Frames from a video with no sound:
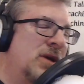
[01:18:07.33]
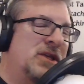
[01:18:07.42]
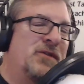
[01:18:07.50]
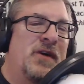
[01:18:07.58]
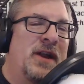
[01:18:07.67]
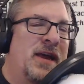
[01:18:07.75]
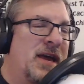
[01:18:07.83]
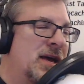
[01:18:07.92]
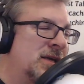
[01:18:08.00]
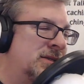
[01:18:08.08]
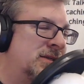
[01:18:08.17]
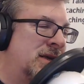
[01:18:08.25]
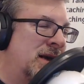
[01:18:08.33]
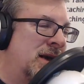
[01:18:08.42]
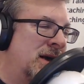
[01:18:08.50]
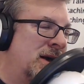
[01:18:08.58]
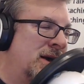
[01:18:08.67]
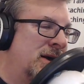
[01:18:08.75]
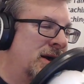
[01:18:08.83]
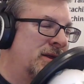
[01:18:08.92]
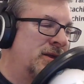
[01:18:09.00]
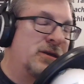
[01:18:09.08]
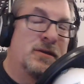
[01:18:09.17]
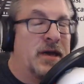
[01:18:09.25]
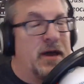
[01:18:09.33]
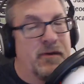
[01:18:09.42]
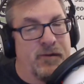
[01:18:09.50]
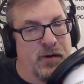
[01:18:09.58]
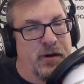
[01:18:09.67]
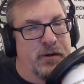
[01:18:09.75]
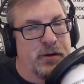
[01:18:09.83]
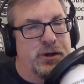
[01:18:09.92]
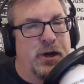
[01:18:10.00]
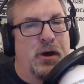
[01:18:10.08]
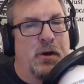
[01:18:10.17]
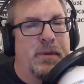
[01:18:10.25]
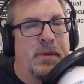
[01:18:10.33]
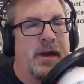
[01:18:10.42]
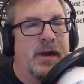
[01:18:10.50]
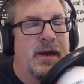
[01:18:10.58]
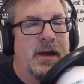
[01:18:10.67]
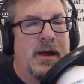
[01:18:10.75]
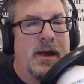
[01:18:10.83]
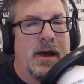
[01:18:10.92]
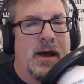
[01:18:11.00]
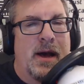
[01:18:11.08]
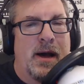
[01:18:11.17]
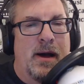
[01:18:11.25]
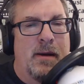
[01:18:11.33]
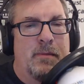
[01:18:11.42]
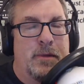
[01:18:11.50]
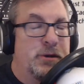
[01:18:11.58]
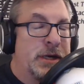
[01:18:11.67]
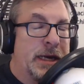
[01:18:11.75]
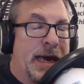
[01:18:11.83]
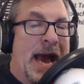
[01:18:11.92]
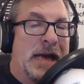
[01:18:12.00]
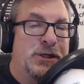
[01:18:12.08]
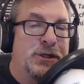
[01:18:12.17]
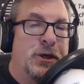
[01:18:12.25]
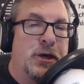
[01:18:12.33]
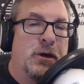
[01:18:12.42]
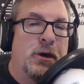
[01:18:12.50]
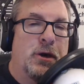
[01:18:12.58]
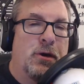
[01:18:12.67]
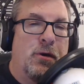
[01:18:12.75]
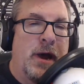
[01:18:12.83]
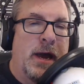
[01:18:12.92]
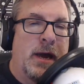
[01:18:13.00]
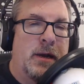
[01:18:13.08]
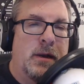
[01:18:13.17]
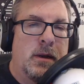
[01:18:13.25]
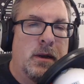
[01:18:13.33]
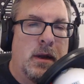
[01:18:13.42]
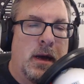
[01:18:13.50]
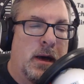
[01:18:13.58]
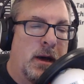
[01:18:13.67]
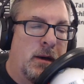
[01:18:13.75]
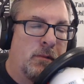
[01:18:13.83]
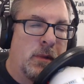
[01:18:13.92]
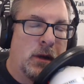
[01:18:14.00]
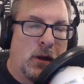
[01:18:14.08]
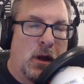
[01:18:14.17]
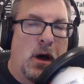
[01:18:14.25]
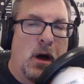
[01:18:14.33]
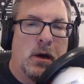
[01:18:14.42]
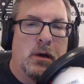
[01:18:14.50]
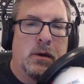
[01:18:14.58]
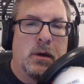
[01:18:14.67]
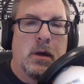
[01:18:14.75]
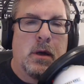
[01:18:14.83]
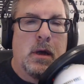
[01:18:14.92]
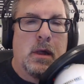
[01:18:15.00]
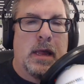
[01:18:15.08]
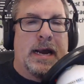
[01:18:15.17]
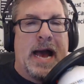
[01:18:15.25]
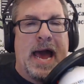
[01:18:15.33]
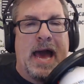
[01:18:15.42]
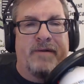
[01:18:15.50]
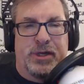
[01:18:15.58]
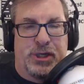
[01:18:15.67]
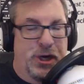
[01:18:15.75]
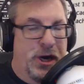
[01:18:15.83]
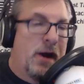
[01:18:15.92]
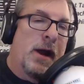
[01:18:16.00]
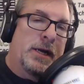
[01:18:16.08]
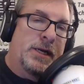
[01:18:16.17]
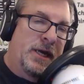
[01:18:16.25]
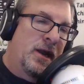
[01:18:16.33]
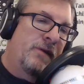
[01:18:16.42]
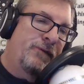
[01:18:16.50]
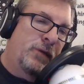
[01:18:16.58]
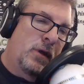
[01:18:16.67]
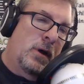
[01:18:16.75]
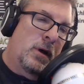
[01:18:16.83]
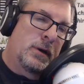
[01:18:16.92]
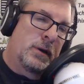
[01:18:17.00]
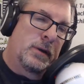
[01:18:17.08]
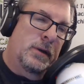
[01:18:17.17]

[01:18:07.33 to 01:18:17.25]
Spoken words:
what's funny is, and this is again for another show, but using Cachely, you can create a log. Like I have a generic DNF log